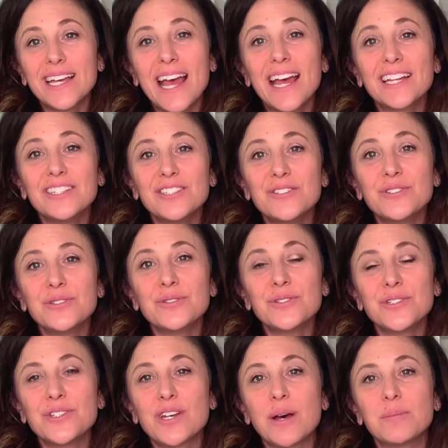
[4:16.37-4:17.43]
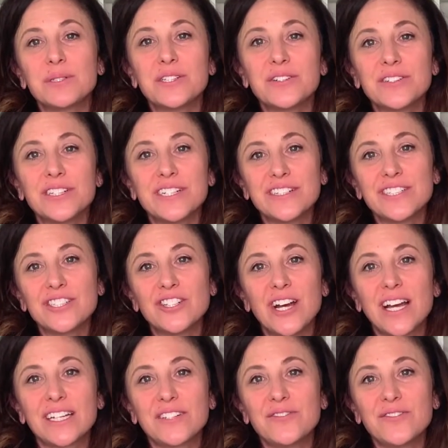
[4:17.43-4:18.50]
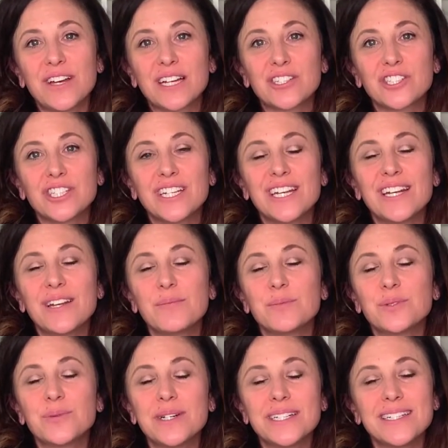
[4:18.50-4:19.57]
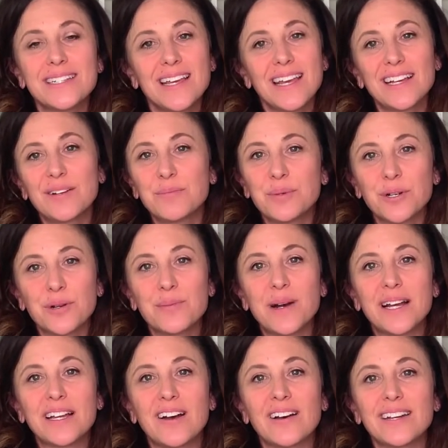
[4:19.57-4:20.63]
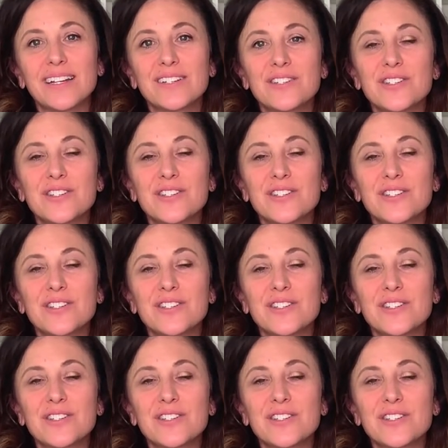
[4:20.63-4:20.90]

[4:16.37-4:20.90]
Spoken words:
can you do to stop a urinary tract infection? Number one, take a probiotic.